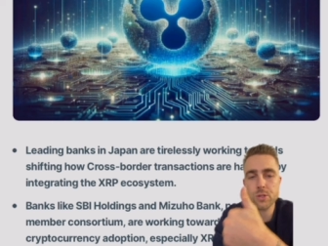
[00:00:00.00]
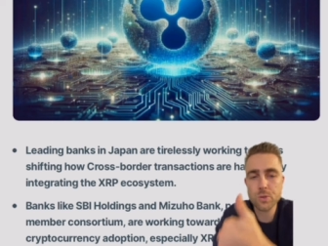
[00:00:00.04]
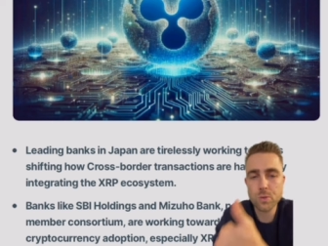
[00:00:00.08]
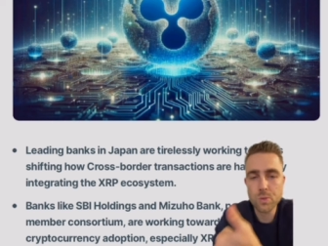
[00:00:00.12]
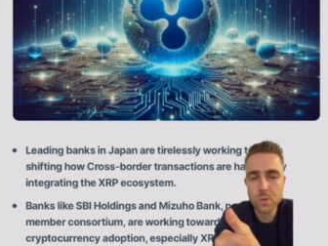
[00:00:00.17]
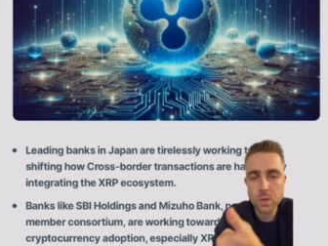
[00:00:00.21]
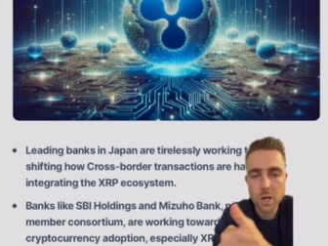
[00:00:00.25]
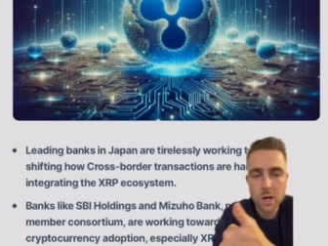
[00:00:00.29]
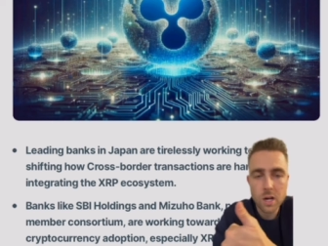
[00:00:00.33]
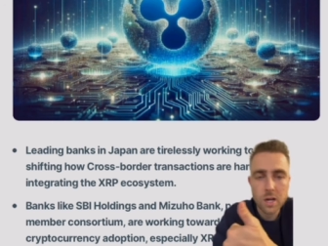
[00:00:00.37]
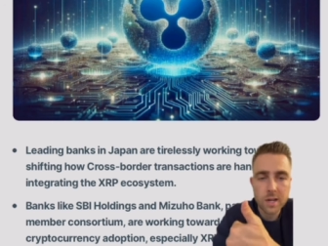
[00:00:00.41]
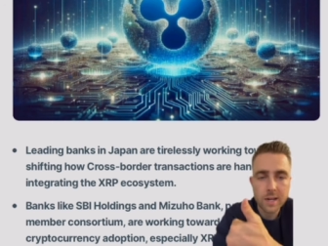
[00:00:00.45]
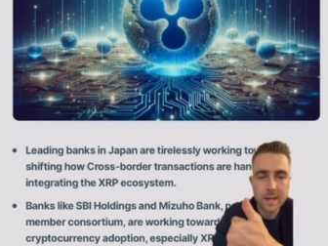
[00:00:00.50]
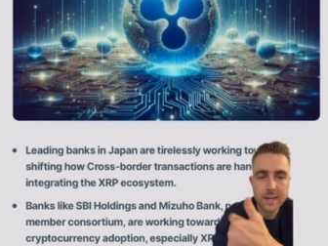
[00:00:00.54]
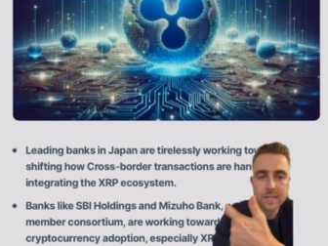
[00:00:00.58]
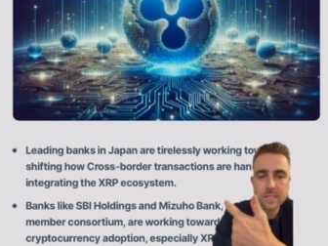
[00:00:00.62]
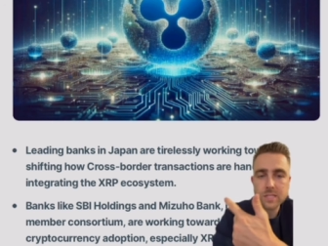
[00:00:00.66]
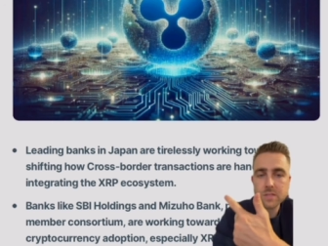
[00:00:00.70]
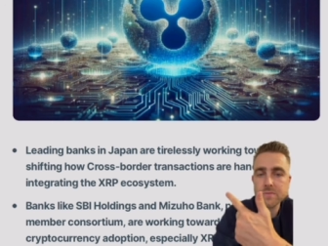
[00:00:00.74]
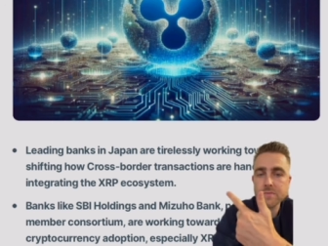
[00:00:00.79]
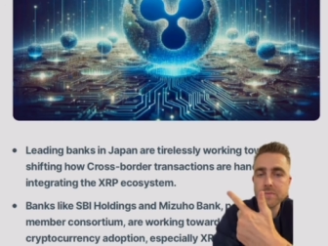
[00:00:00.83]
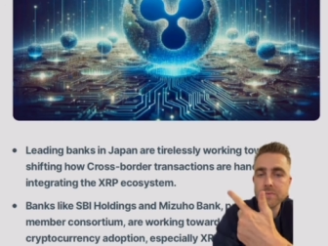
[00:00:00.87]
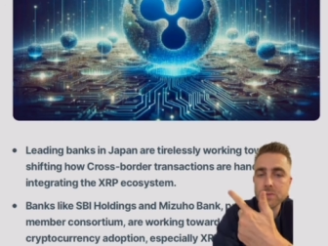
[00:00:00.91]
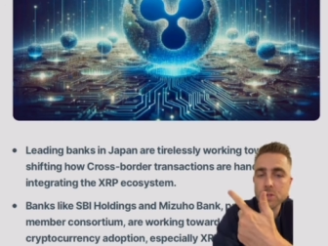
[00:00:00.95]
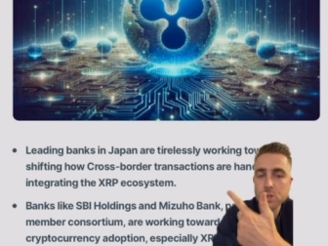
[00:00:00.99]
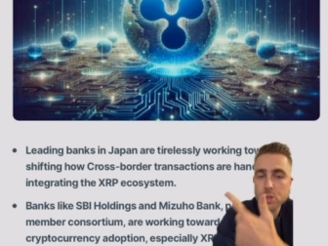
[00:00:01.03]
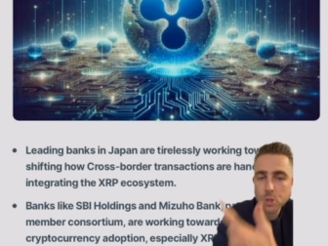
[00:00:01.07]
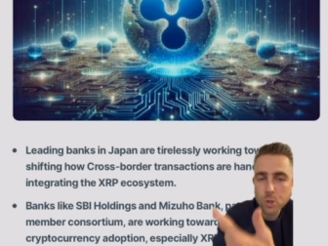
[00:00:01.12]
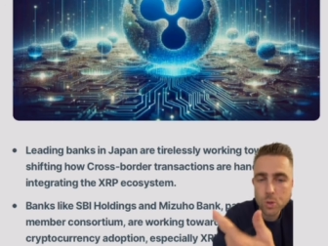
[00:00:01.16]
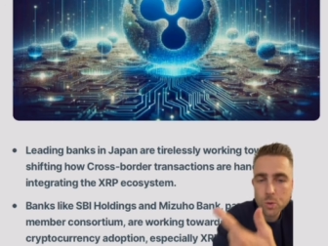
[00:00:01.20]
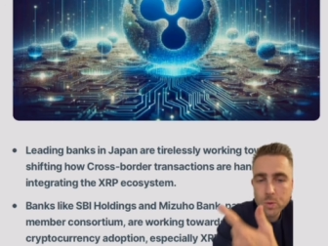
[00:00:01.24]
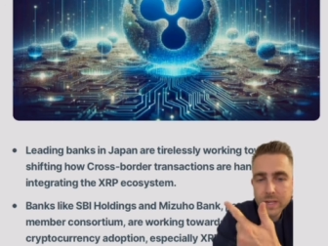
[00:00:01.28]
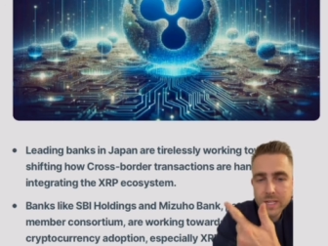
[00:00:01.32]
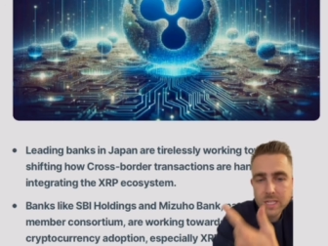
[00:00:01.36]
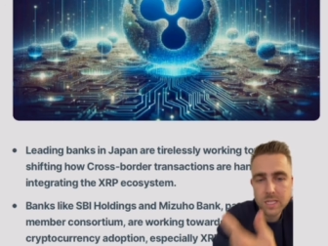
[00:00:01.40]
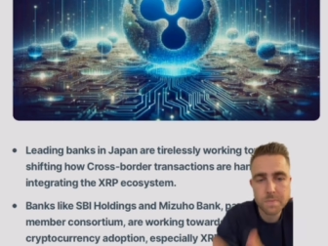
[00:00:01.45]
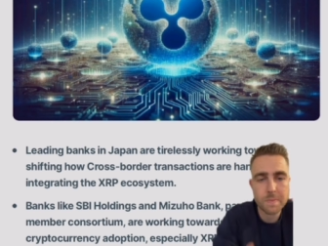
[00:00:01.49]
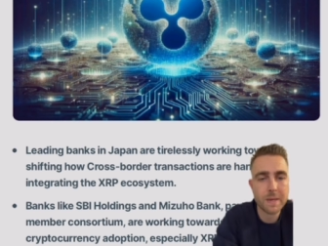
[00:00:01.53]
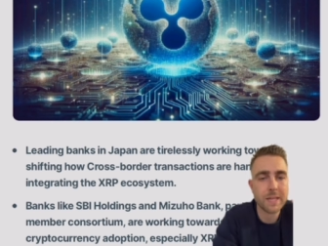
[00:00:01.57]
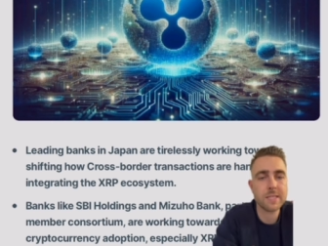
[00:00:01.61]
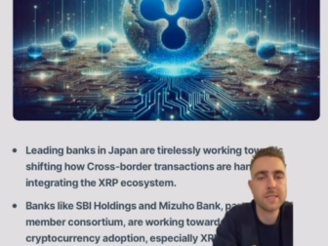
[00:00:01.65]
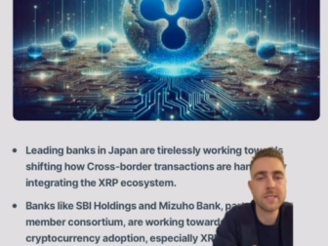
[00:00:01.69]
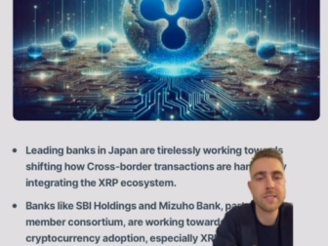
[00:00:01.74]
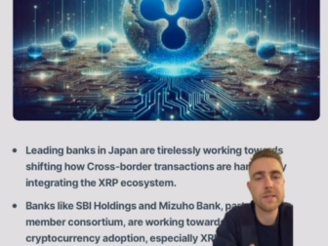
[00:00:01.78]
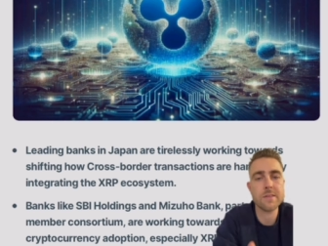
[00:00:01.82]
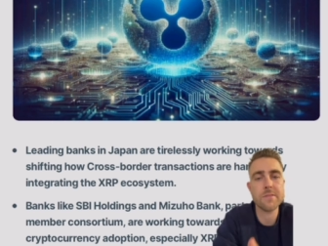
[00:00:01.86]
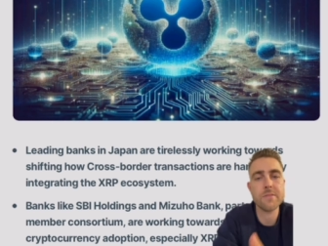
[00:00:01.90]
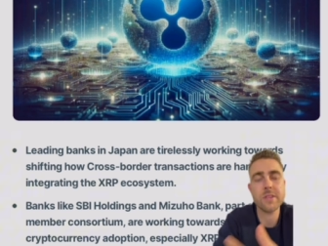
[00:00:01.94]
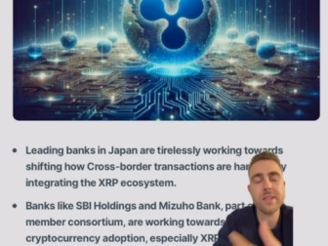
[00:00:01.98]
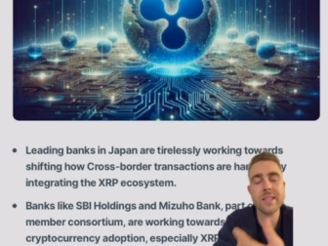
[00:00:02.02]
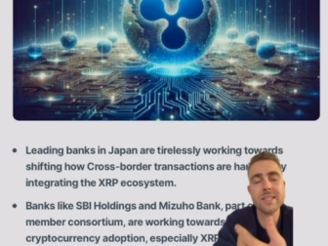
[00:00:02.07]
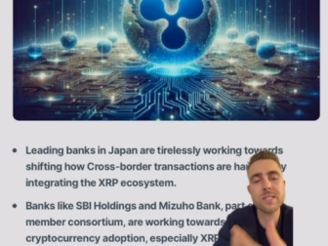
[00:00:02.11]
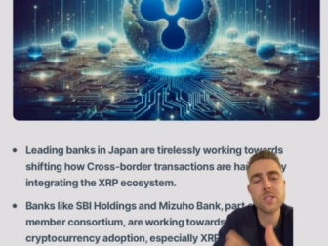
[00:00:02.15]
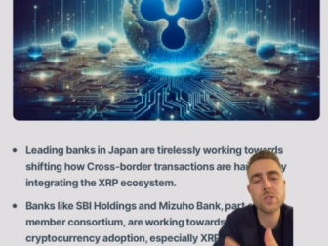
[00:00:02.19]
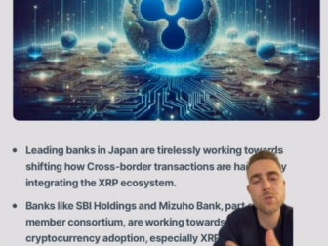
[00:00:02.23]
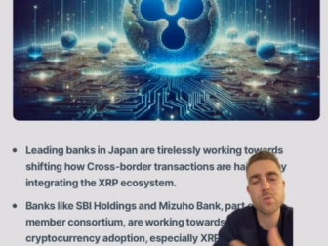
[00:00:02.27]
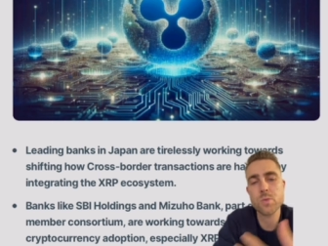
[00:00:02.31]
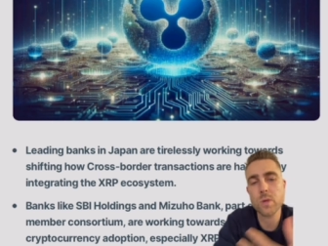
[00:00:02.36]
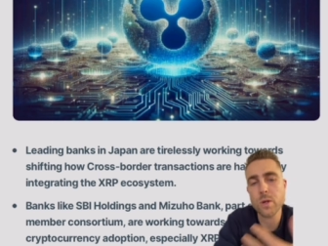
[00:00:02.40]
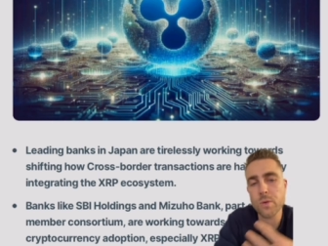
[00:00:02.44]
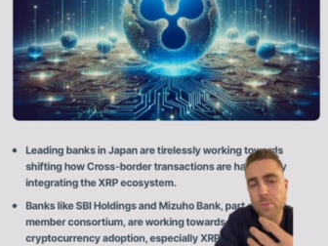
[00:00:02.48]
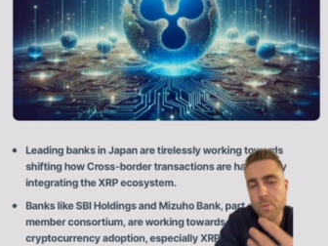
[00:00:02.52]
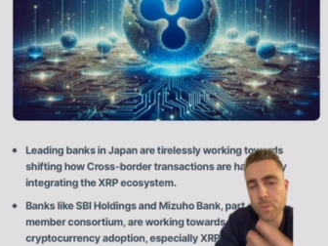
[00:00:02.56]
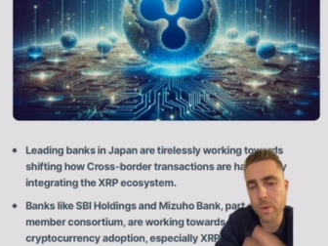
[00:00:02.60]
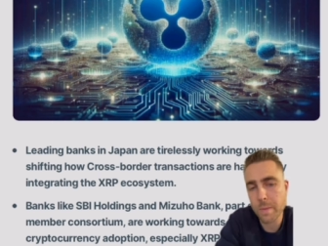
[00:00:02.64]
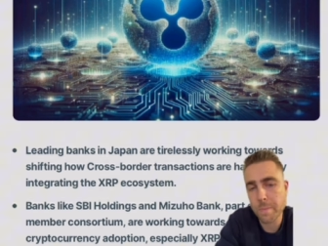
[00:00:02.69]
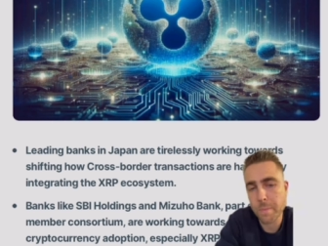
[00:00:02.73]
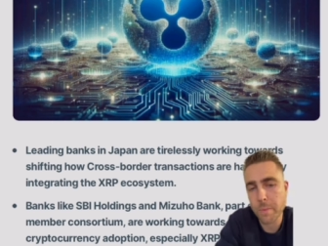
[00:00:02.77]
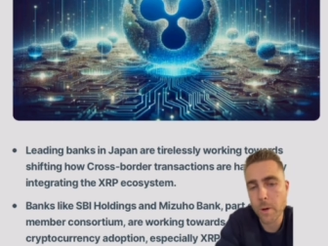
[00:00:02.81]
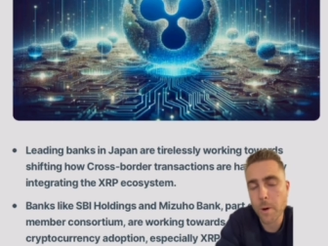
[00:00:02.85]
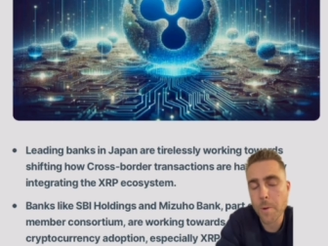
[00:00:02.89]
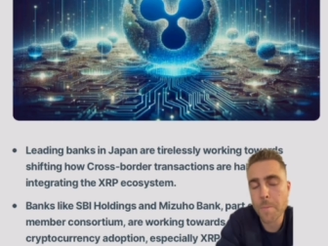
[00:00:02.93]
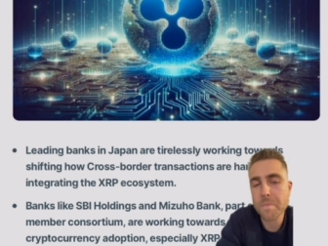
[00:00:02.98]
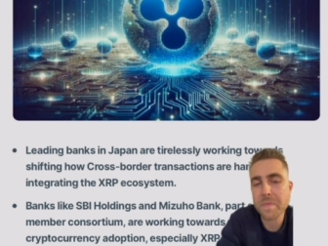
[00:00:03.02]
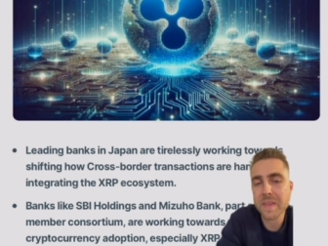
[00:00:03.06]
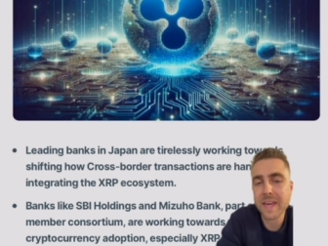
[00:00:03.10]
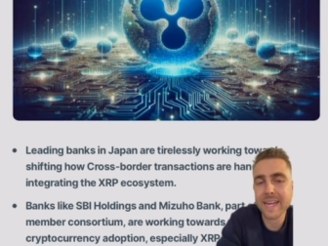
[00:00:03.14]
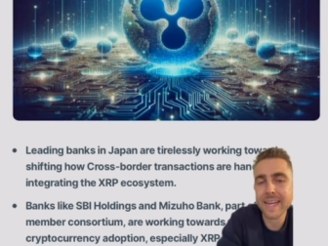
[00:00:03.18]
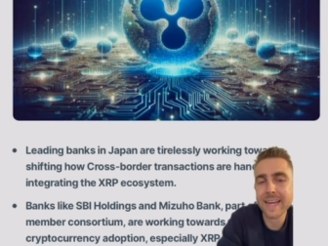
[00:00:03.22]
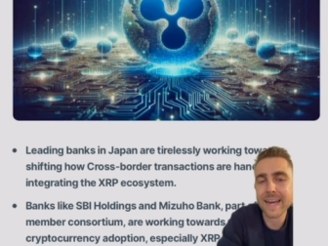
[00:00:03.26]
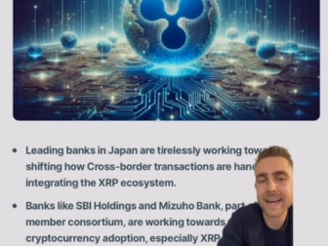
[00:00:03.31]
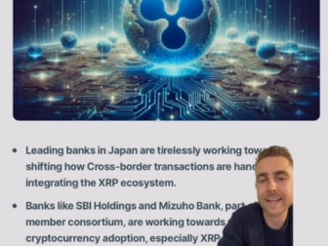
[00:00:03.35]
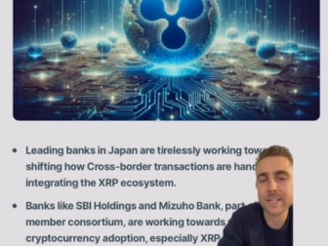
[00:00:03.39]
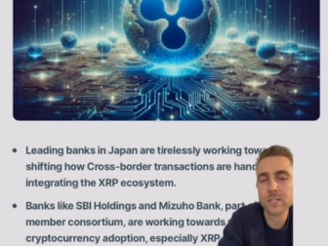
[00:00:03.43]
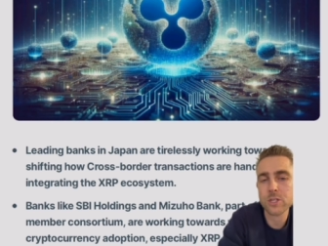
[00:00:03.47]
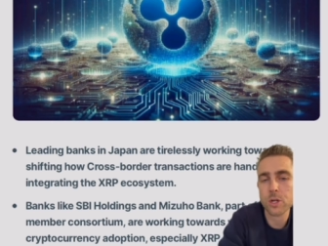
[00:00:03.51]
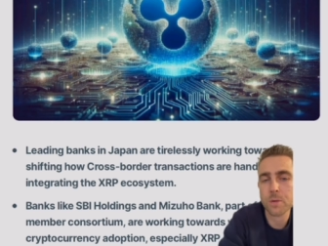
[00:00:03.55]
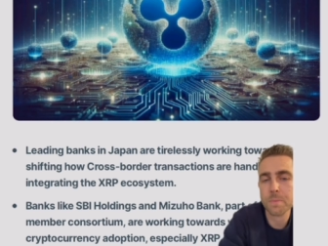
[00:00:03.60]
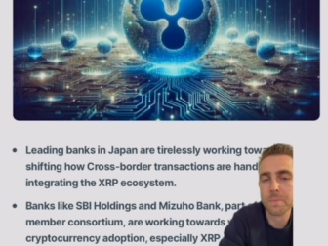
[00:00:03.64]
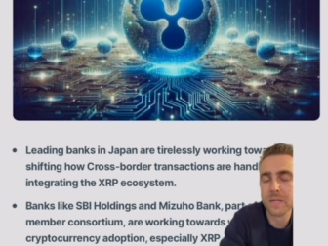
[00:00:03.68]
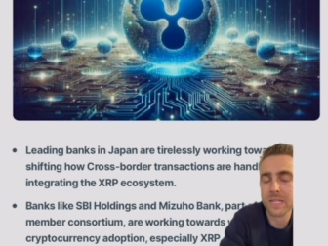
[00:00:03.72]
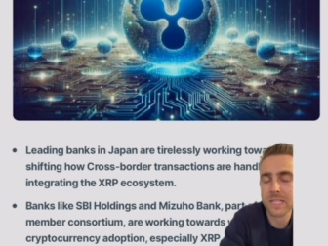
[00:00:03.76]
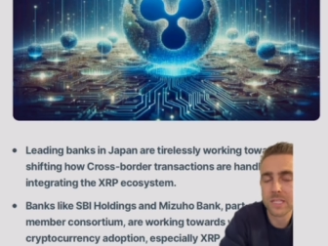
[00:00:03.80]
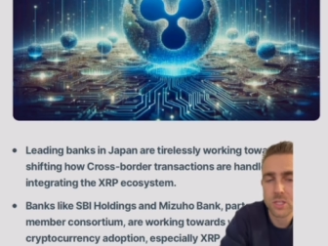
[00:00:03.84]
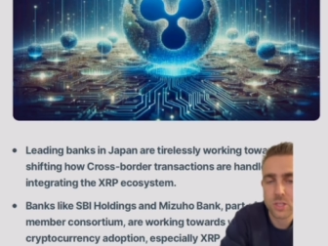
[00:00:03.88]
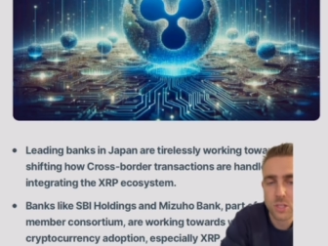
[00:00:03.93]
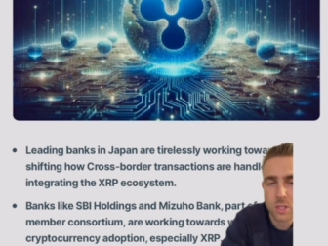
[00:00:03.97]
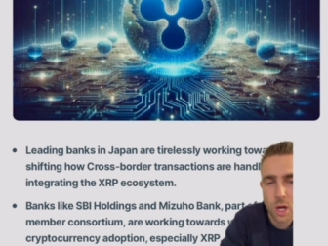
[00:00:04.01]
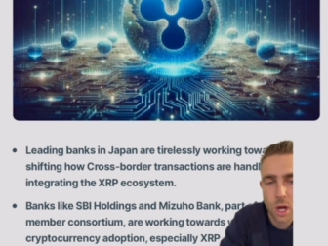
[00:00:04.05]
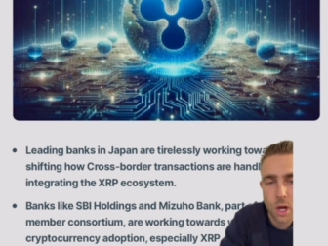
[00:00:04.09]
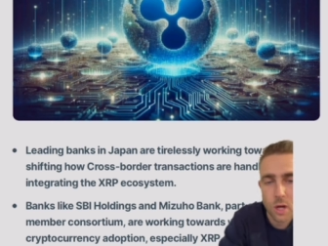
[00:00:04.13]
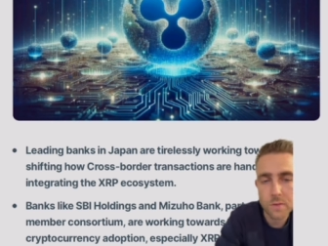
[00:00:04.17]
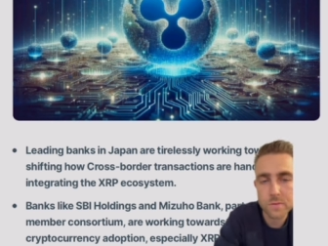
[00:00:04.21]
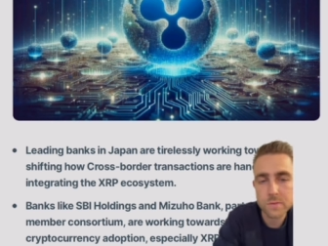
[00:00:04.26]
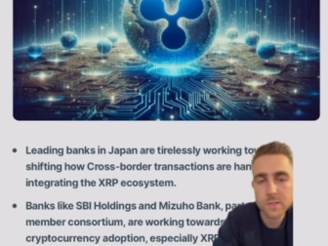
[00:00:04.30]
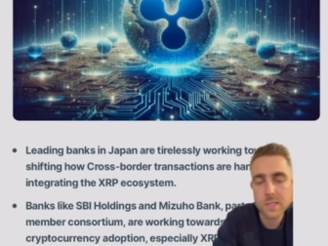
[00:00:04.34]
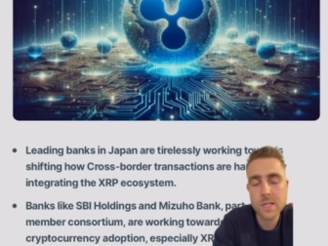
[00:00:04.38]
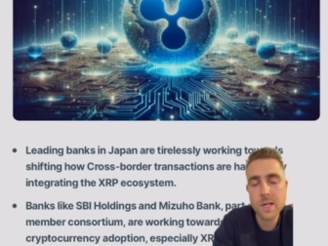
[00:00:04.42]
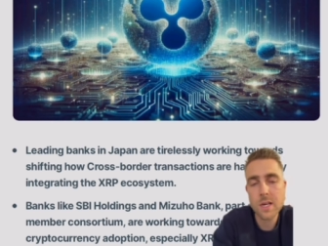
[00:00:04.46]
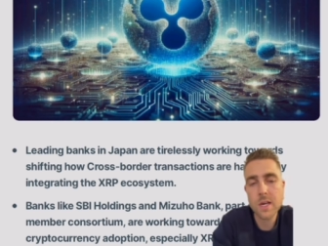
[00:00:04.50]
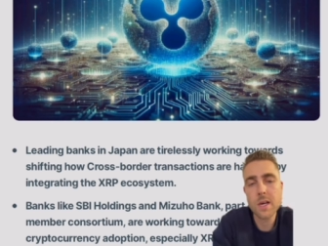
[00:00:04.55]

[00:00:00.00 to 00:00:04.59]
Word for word: long and it's too expensive, and this is what Ripple and XRP solves.